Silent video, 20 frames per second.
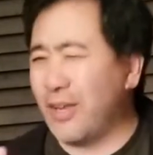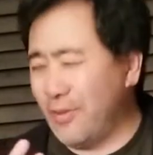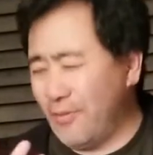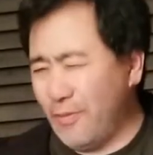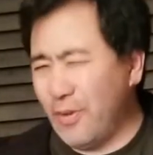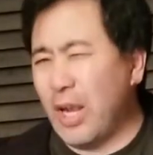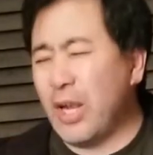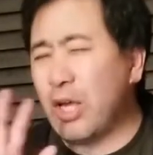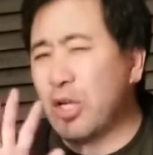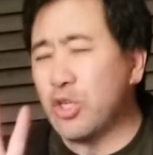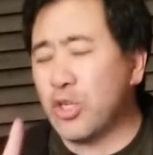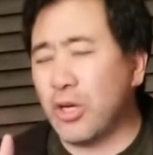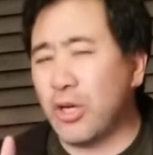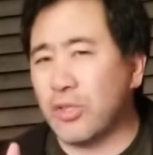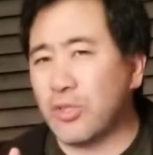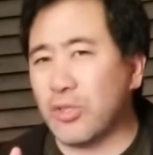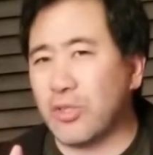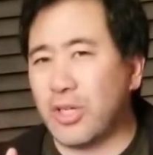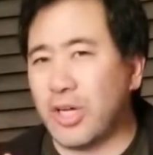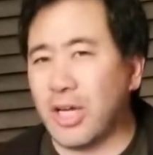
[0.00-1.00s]
And I should
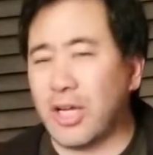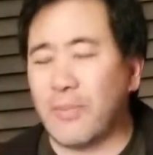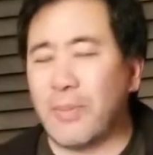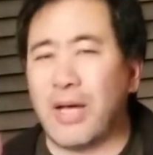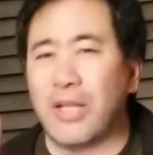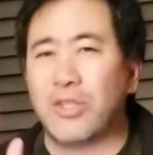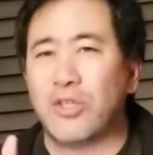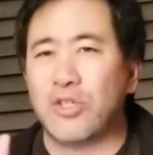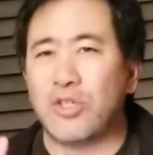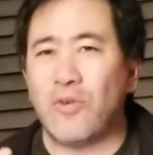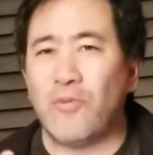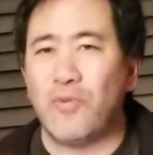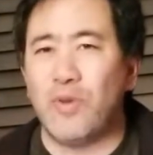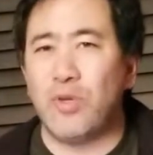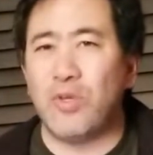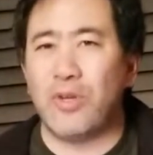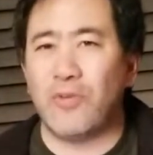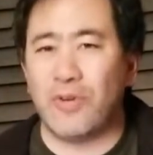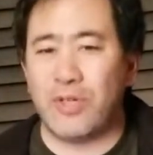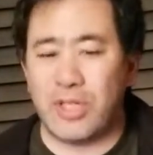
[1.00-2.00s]
also talk about there's a few
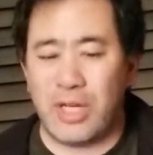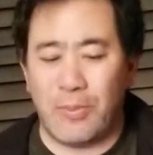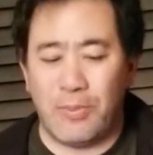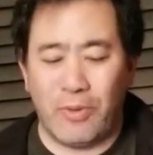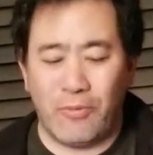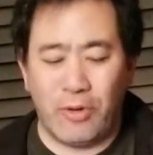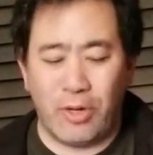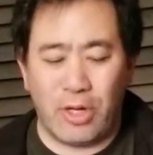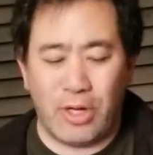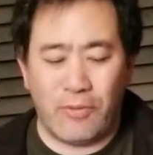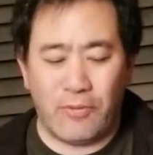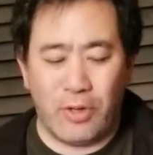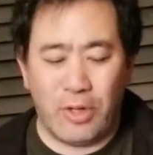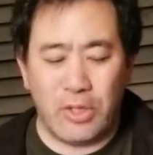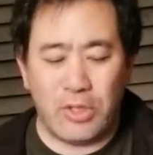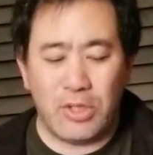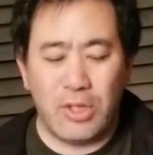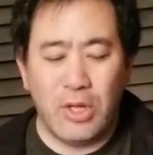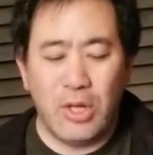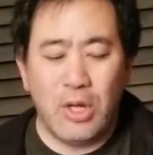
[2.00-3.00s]
different type of
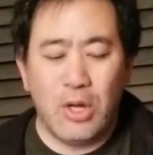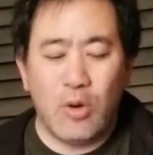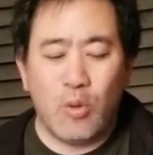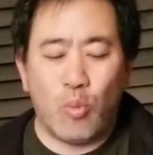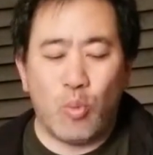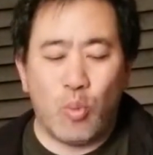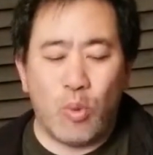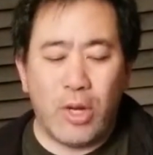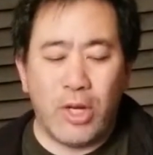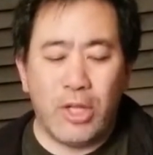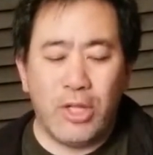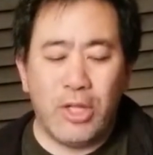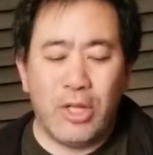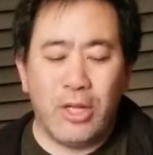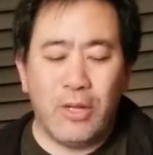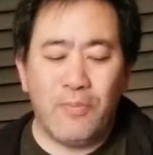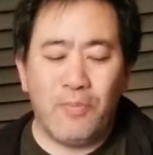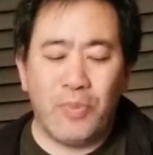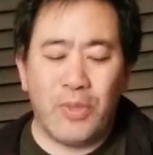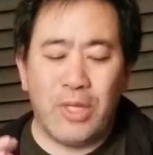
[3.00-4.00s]
recoveries. One of
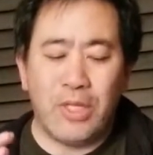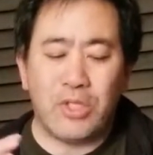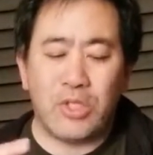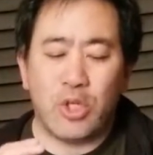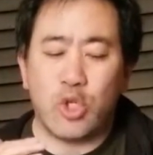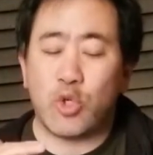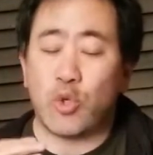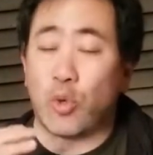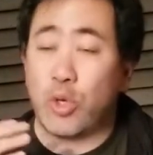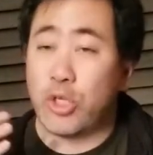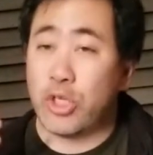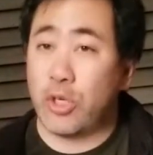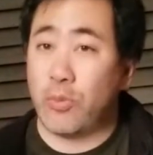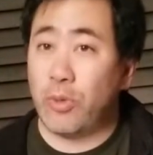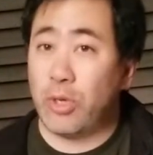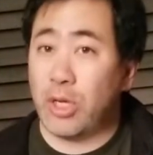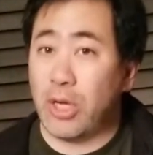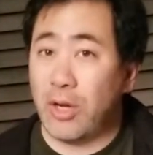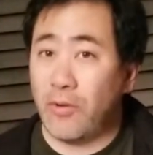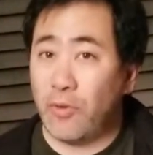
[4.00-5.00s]
them is the short-term
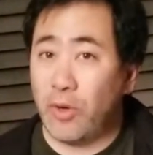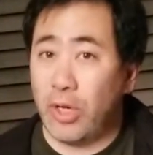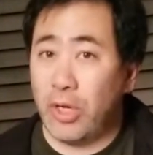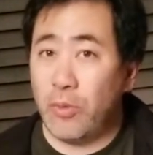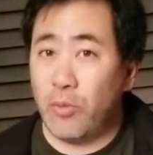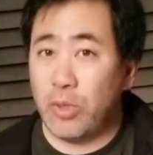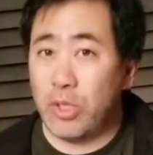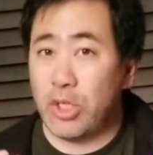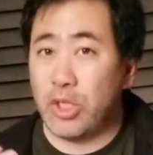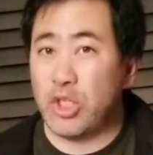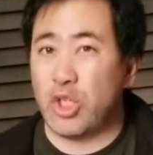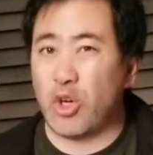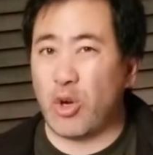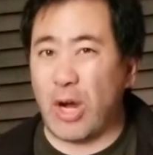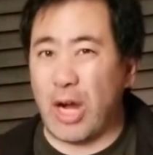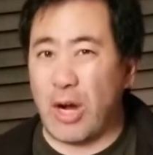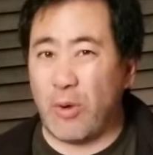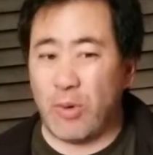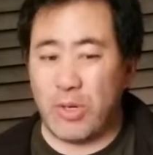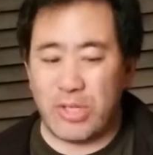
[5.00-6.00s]
recovery, which is your
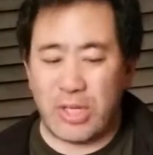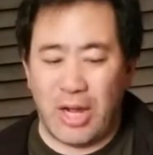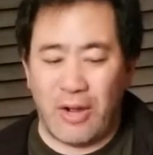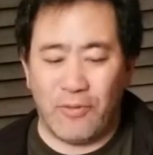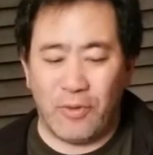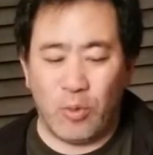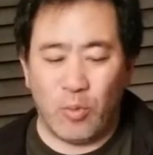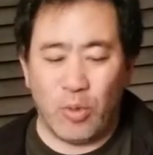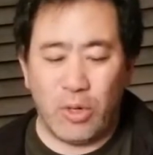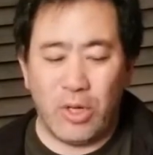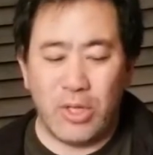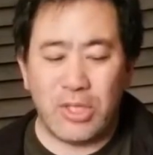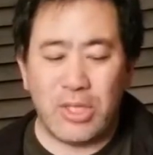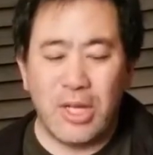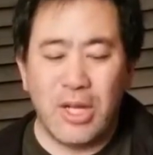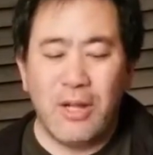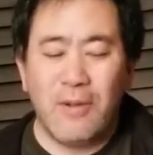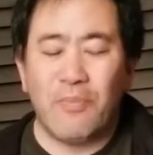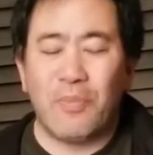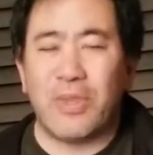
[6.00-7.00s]
hours afterwards.
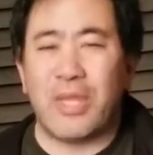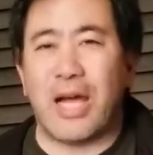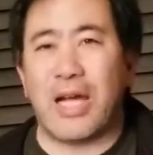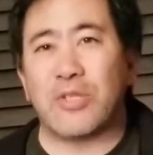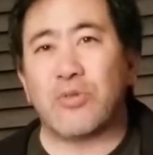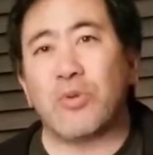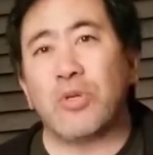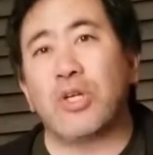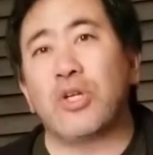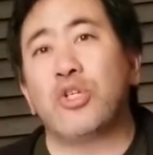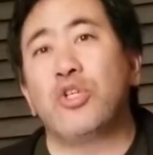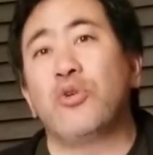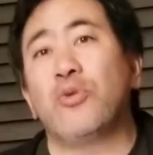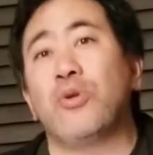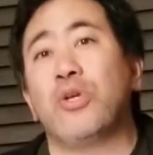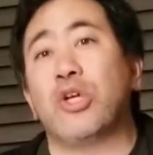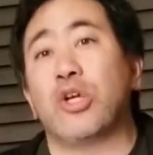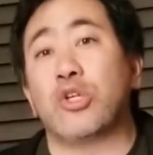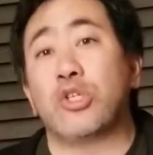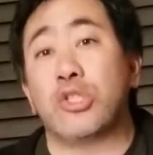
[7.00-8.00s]
That's when
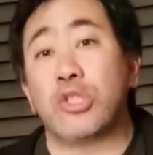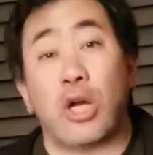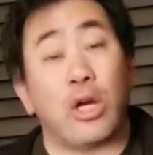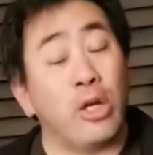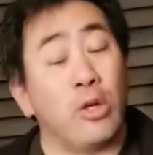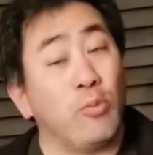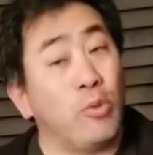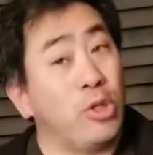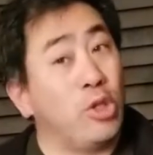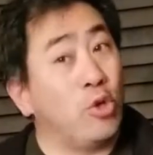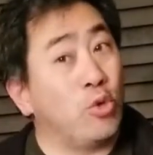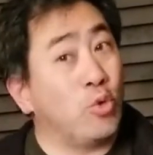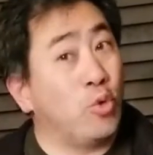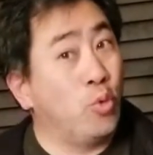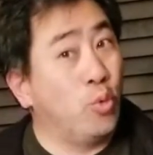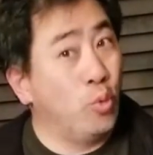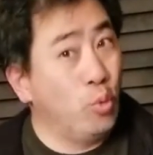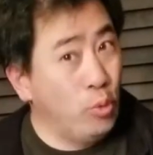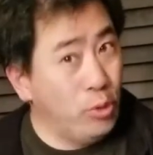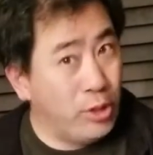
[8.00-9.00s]
you're starting with your
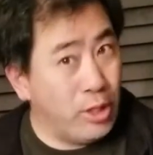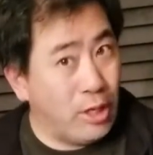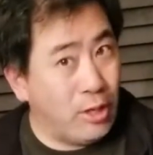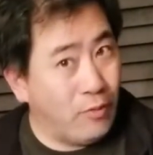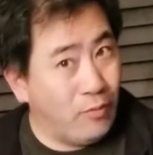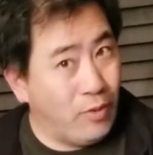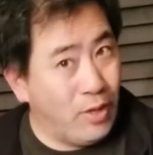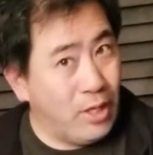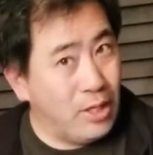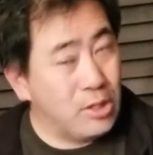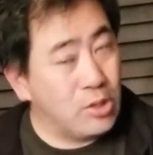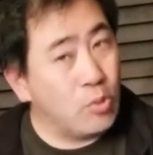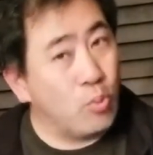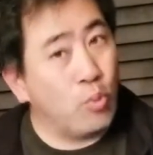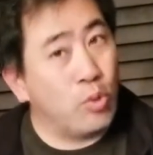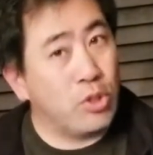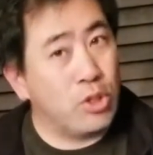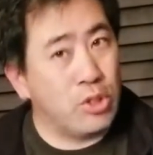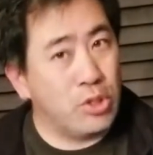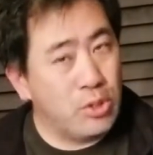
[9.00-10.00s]
cool down phase,
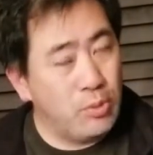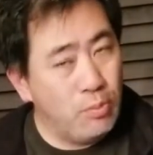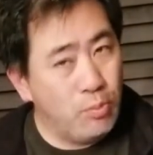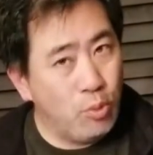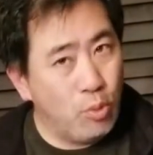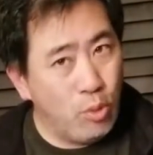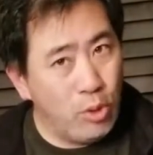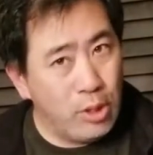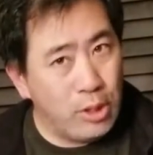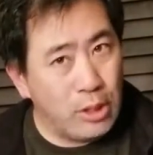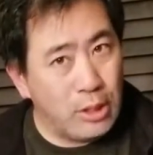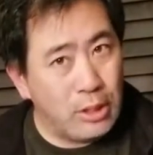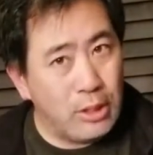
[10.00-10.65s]
which is important.